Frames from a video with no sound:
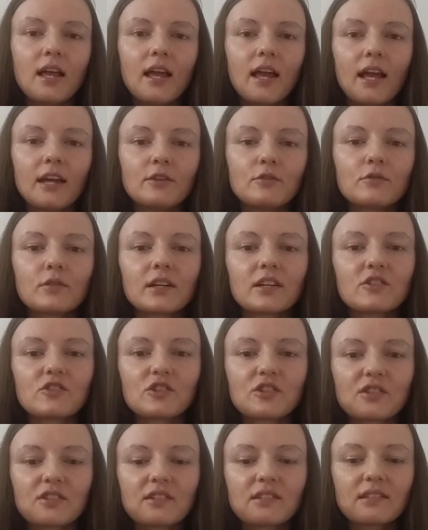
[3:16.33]
And you can
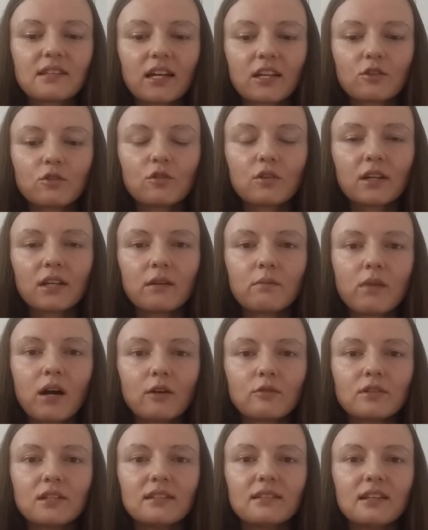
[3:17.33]
just start talking
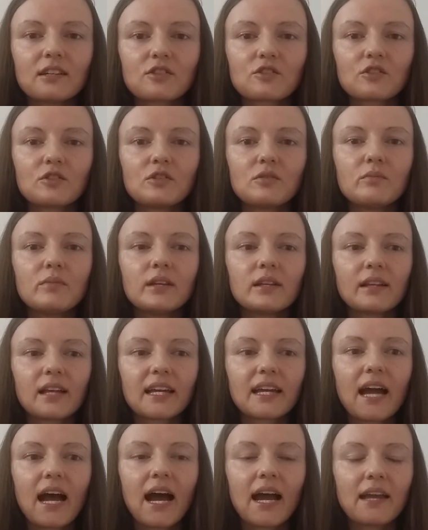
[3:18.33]
about it. There's going to be
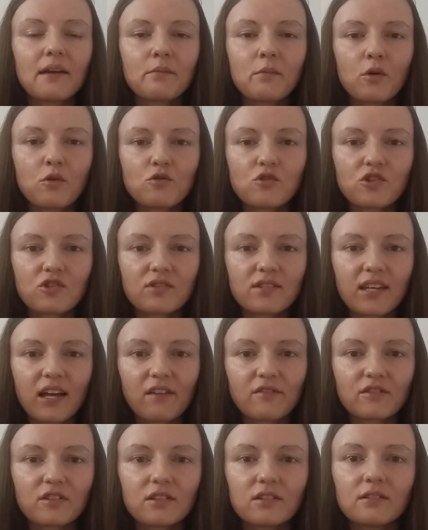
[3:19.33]
like high emotions
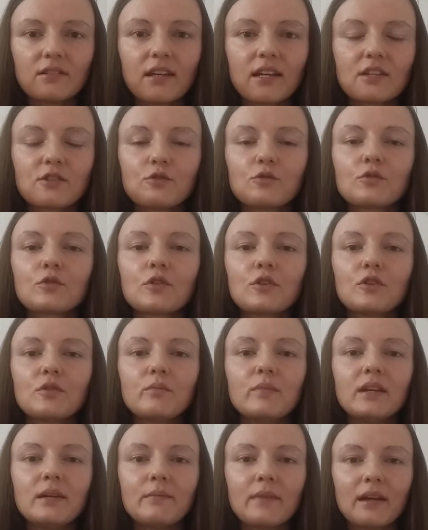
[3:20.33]
after the test. You're going to
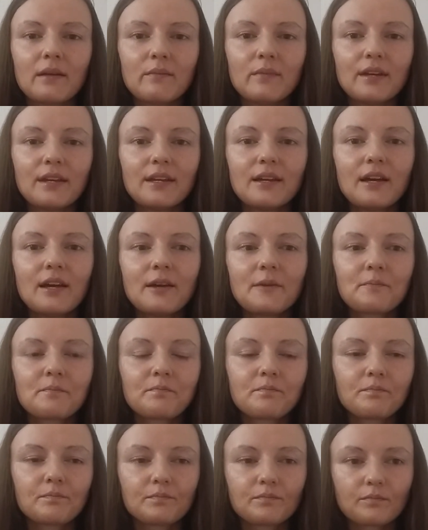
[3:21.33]
be maybe
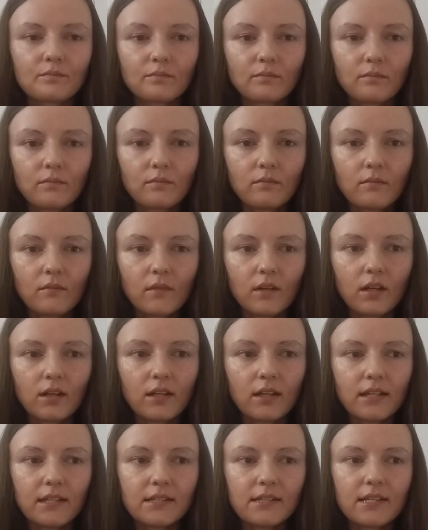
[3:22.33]

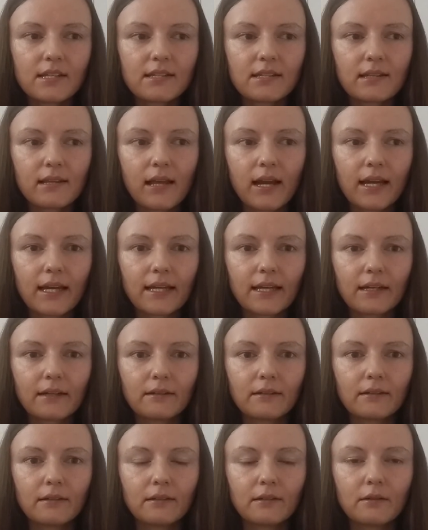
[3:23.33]
in this like
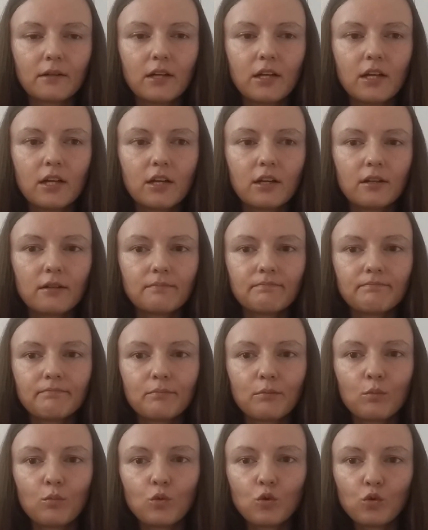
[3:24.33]

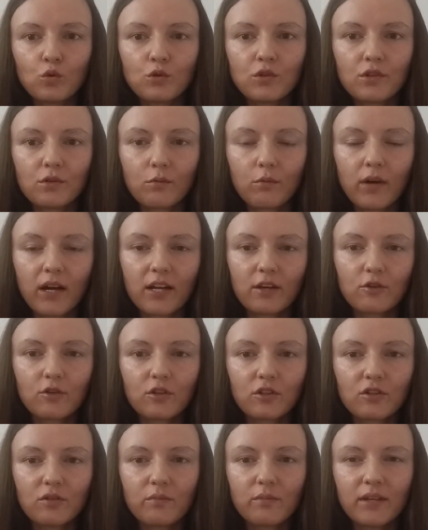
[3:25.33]
mood where you're
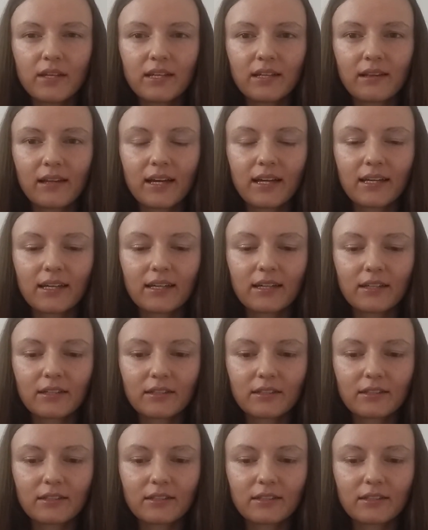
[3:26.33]
going to be like